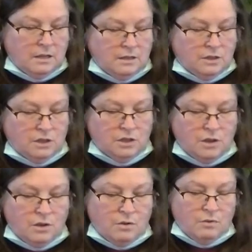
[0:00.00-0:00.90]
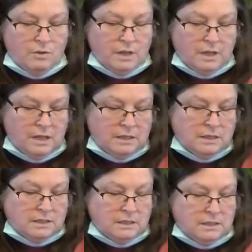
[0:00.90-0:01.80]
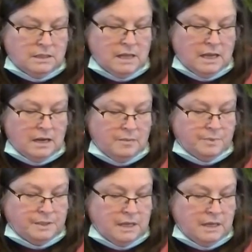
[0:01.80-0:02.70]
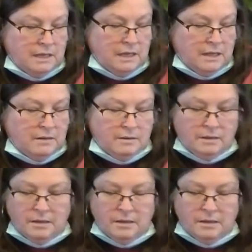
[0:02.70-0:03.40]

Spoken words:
so it doesn't say it upside down.